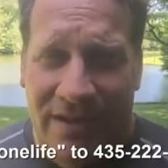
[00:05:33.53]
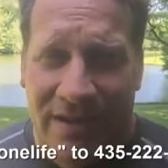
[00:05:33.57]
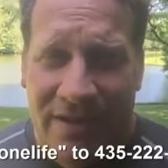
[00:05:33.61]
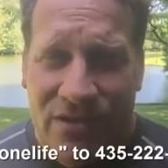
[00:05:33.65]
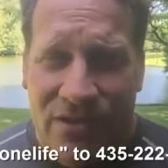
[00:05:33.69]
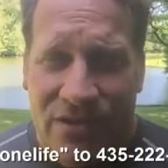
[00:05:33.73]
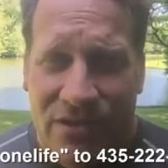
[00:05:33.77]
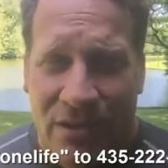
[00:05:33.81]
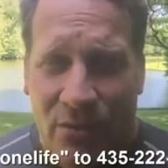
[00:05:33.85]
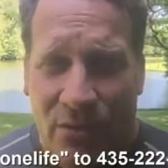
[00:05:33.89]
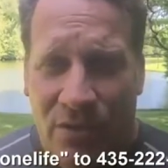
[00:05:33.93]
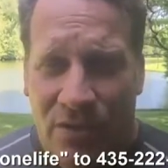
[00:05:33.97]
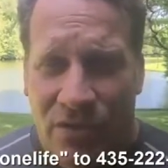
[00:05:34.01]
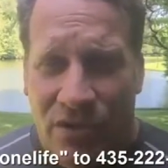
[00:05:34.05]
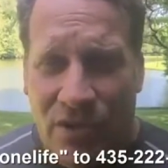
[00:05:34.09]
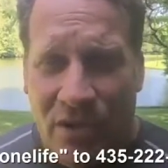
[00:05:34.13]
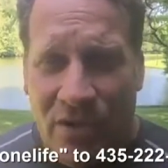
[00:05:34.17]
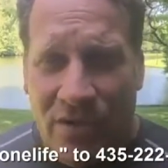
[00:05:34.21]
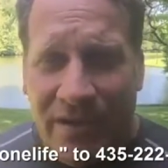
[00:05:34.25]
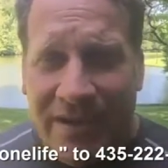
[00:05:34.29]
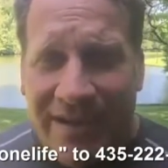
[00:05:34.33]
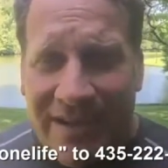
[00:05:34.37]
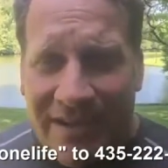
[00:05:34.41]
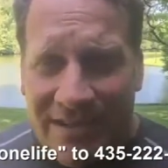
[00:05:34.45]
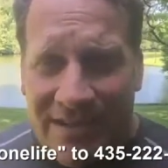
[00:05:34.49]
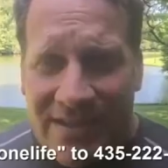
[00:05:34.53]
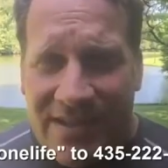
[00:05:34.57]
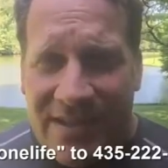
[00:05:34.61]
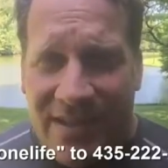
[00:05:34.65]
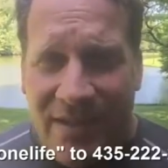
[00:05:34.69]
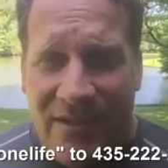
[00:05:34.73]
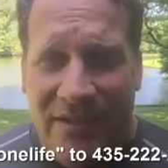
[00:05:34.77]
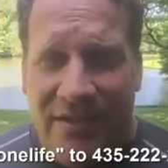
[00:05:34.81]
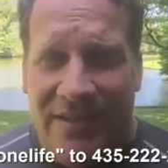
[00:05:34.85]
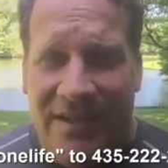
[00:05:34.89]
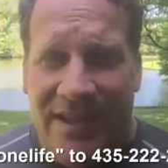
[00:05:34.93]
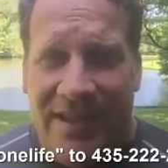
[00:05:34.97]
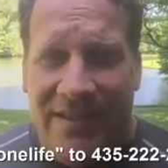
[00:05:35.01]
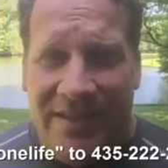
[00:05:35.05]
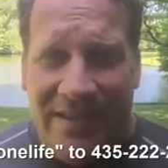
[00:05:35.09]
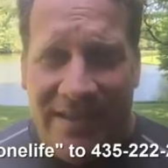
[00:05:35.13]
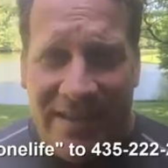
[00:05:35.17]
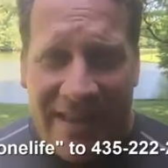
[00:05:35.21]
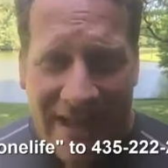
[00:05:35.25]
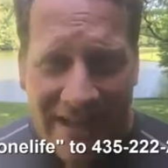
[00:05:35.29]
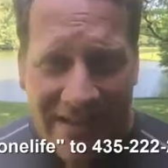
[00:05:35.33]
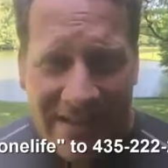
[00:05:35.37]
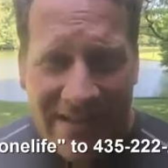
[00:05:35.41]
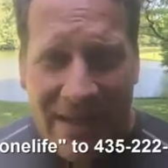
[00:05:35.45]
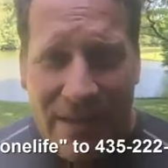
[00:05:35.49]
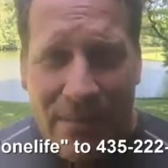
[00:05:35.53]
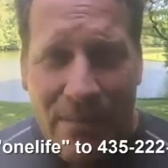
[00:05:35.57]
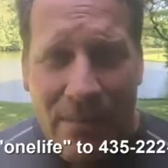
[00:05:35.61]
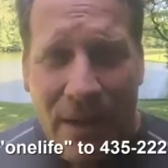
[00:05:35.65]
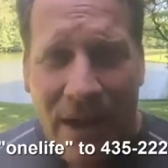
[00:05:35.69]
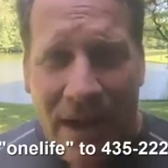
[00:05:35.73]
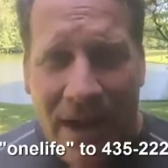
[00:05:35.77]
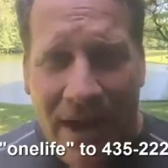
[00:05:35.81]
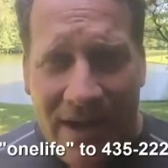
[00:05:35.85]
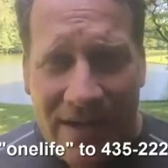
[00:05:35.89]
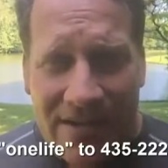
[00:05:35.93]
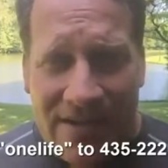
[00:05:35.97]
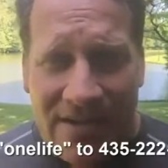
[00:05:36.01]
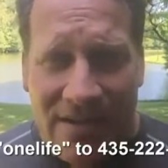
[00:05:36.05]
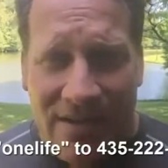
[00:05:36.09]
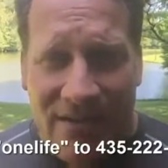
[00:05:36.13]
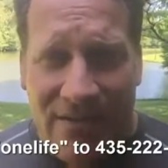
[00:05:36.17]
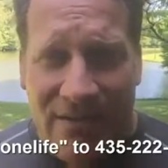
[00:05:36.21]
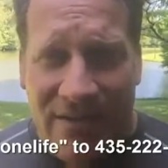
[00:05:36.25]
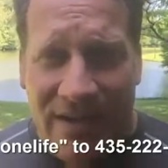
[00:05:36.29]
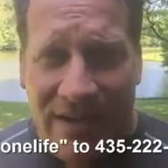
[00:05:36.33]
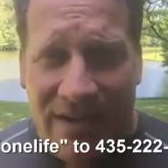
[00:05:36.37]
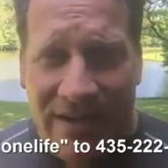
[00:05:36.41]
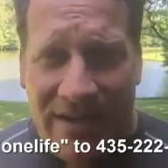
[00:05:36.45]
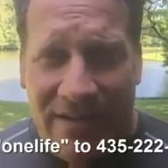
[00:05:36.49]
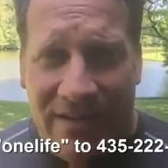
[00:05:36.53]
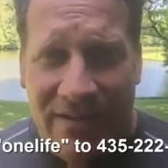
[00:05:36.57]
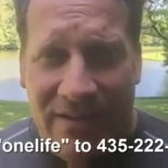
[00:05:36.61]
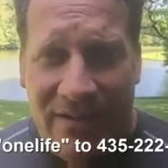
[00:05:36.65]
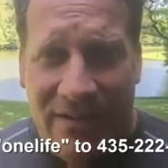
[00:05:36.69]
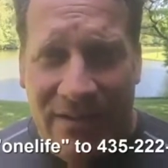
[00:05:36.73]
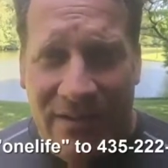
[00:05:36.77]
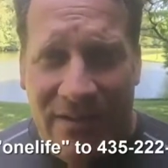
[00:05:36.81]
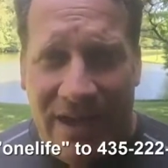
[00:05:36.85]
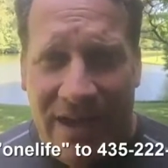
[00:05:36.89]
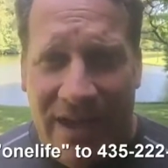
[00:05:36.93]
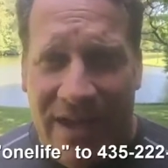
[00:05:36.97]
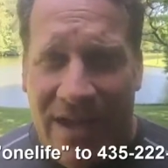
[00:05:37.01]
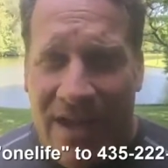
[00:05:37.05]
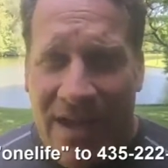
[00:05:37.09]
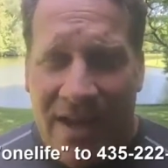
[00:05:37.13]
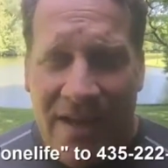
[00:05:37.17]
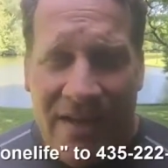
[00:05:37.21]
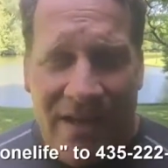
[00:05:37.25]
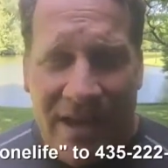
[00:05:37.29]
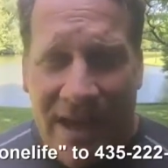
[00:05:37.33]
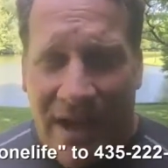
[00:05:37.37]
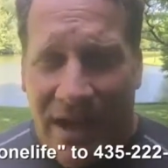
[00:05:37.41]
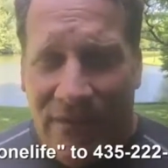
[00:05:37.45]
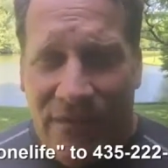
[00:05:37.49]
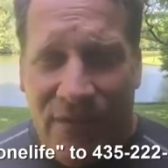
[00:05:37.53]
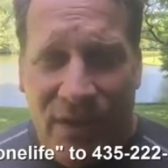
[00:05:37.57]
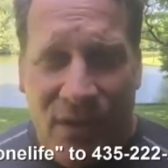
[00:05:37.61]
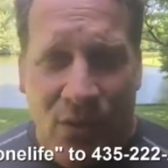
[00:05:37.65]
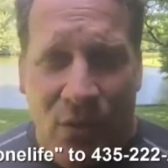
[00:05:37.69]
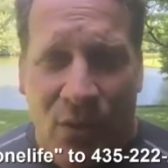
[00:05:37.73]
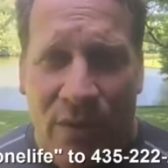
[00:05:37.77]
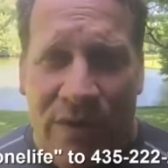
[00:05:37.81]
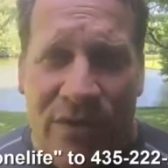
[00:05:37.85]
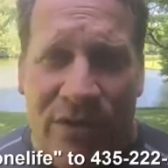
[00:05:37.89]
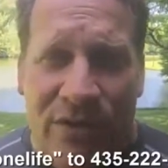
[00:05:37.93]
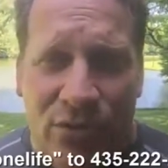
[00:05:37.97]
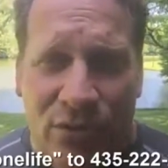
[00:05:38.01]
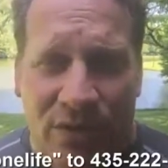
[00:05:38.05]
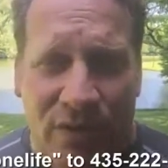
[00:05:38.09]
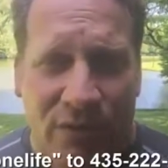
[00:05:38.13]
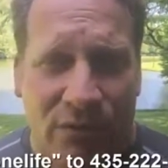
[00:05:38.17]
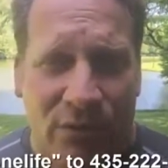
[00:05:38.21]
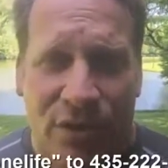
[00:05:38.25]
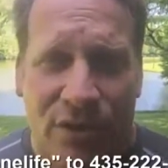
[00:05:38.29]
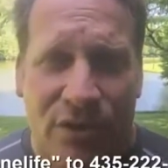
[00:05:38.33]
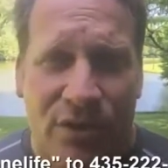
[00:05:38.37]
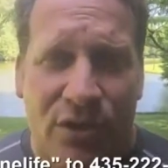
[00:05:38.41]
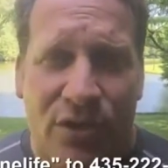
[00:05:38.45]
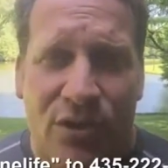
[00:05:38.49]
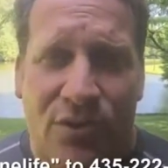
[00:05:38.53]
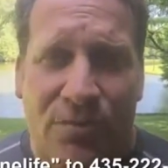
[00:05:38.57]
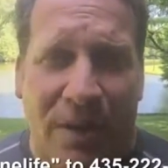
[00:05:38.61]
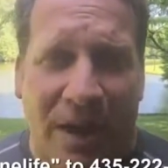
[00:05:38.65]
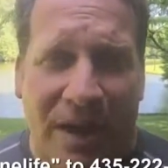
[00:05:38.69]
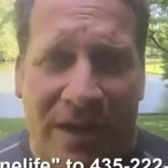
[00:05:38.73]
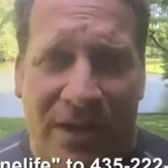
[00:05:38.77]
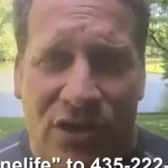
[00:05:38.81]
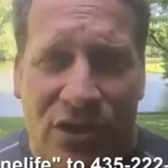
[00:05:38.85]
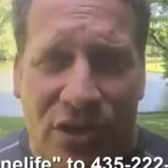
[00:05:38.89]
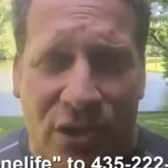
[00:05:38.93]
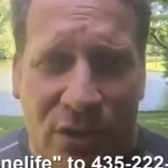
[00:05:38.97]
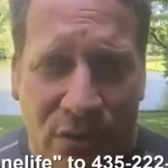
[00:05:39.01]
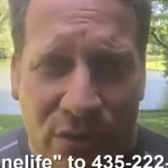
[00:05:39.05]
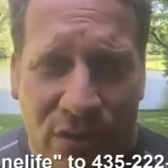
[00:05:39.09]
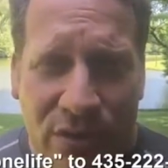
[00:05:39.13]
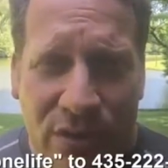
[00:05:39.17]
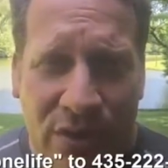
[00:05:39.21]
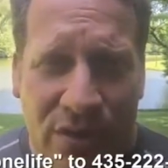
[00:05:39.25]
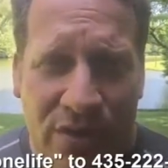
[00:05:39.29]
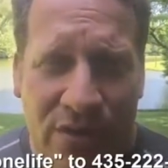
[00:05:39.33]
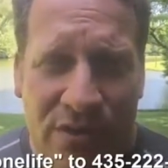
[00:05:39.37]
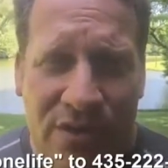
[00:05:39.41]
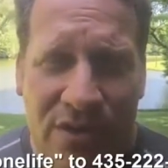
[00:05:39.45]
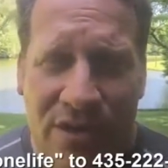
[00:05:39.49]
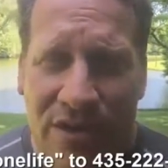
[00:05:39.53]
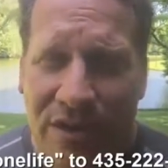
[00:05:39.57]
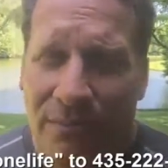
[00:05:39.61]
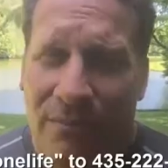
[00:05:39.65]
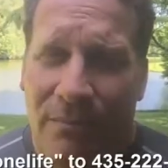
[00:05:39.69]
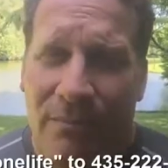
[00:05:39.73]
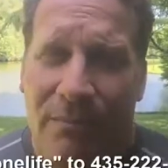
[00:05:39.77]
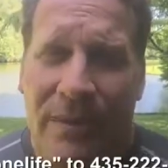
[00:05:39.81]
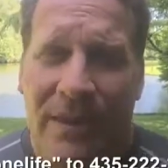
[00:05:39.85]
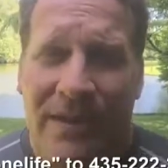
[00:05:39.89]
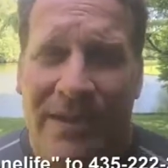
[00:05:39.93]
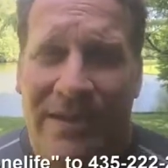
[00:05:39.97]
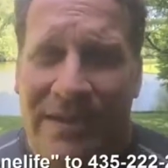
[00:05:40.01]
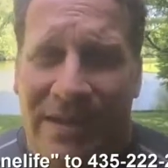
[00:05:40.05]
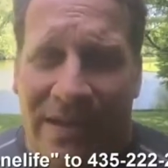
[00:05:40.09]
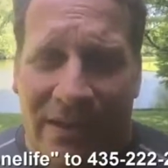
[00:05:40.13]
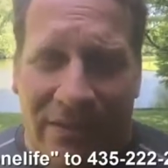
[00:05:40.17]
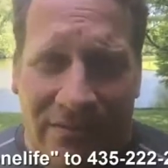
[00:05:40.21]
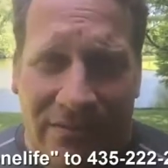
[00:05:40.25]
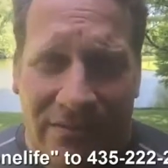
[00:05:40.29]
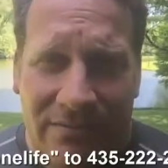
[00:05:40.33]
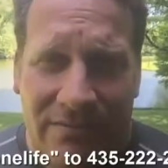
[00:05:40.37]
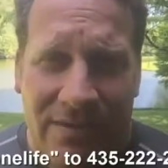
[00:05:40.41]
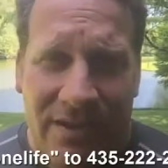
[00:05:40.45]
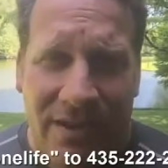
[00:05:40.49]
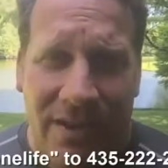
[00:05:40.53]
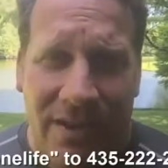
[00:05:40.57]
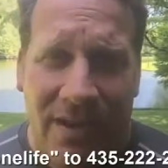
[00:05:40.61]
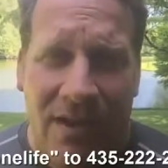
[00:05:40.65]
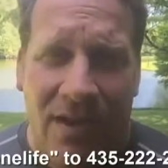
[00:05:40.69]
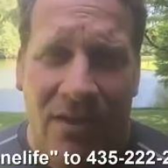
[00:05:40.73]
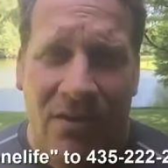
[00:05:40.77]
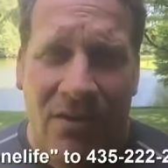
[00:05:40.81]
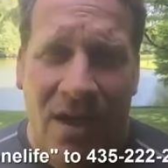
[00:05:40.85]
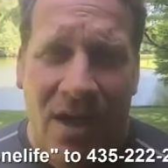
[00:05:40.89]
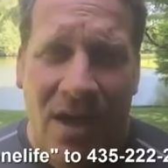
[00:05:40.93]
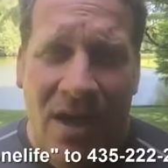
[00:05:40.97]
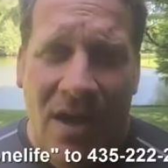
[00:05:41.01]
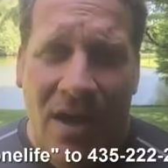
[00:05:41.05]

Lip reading: So I want you all to consider that's a positive thing. Okay. Now, if the coins are reduced by 2/3, big deal. You know,